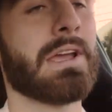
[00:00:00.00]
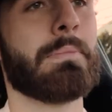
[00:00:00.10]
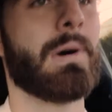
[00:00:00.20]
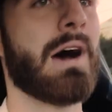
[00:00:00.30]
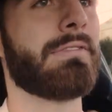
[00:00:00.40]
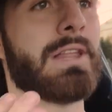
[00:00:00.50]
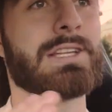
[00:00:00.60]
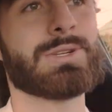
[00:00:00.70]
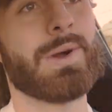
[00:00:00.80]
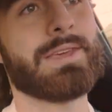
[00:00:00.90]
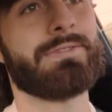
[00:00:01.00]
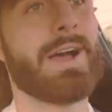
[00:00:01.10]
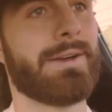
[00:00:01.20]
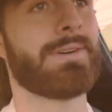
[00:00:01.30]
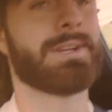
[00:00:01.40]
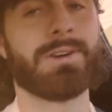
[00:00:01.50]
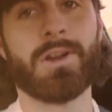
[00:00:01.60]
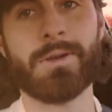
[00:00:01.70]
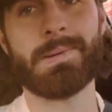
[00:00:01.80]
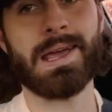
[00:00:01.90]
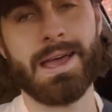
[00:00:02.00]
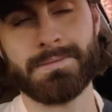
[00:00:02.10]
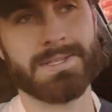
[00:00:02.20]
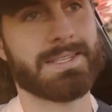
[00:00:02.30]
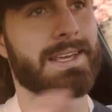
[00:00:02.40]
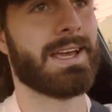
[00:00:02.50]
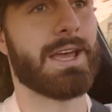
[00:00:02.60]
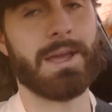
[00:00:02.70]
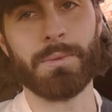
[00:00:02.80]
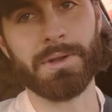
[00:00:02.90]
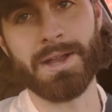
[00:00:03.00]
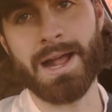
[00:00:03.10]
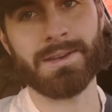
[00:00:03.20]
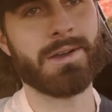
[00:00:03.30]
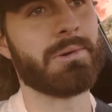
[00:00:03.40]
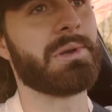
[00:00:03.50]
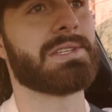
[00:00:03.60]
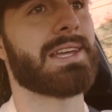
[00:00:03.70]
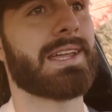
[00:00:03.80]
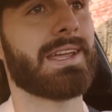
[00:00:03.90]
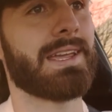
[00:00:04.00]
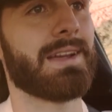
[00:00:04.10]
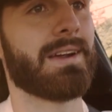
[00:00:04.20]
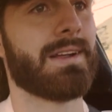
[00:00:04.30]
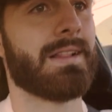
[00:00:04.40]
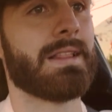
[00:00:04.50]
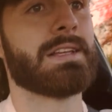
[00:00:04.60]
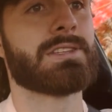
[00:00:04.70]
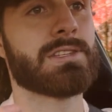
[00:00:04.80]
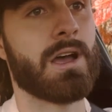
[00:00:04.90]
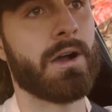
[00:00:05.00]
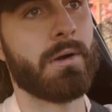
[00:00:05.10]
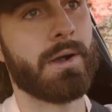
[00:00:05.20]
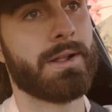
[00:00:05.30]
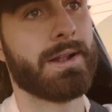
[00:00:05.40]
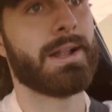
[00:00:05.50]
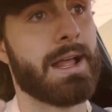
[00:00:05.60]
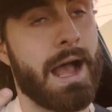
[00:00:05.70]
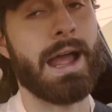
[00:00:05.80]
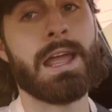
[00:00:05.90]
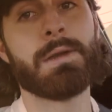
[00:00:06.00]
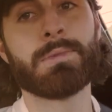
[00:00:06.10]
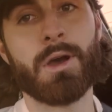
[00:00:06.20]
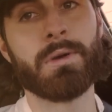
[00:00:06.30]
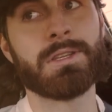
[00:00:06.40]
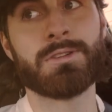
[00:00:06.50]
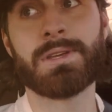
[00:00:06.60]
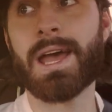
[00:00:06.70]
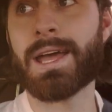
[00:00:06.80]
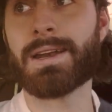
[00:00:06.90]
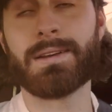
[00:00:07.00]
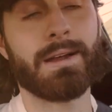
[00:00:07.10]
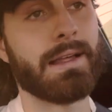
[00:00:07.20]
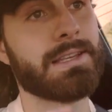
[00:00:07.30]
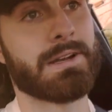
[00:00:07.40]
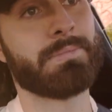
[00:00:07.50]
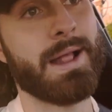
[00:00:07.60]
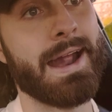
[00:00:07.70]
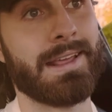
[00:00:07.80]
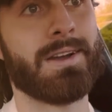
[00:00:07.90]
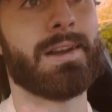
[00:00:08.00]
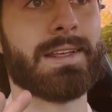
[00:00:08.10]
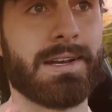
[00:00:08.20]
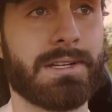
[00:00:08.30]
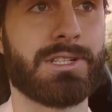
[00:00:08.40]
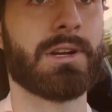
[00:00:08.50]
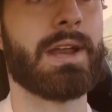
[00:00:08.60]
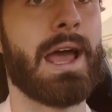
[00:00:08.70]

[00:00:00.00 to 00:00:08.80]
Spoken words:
above like 2,500 RPMs, it will not go into second gear. So I am going to get, at least I'm planning on it, it should